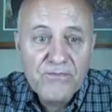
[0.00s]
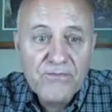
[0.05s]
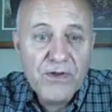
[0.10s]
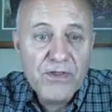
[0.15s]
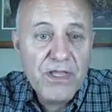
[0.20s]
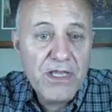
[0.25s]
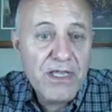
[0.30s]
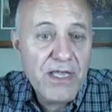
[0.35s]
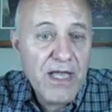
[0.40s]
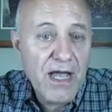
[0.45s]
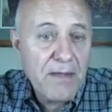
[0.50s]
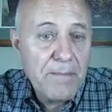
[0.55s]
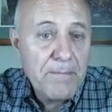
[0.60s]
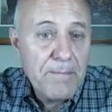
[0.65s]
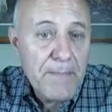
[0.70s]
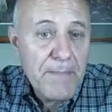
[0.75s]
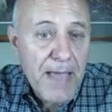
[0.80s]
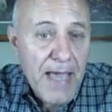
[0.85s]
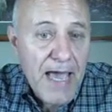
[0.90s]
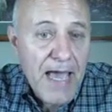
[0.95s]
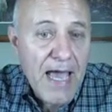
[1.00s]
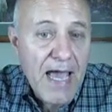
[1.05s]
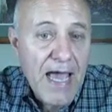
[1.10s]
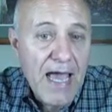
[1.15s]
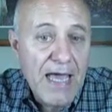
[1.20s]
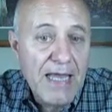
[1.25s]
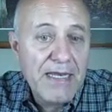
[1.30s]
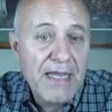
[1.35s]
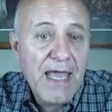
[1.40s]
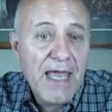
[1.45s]
for the young
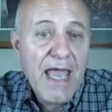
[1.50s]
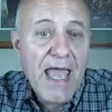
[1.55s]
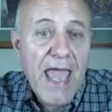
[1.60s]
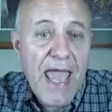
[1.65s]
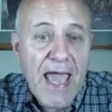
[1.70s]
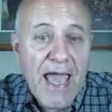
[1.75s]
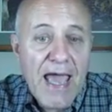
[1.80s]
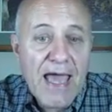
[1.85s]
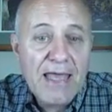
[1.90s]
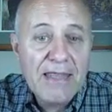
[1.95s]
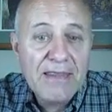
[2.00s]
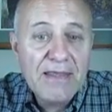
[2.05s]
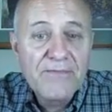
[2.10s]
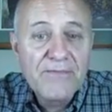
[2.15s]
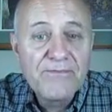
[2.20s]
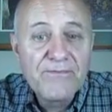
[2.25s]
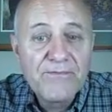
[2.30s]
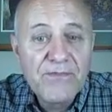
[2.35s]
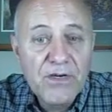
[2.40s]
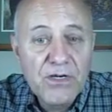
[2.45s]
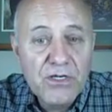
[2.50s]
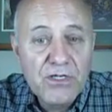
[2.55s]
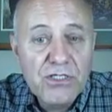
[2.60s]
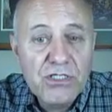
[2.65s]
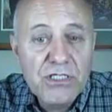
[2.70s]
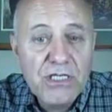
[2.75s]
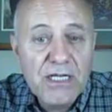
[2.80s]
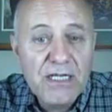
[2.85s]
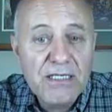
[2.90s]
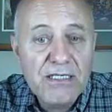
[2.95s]
man and
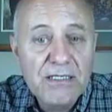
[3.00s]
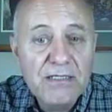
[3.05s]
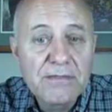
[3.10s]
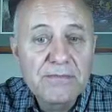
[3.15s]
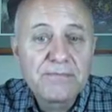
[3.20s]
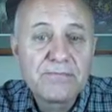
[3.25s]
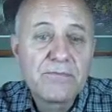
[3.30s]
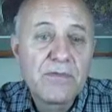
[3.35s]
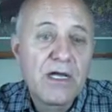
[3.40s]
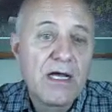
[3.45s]
virgin.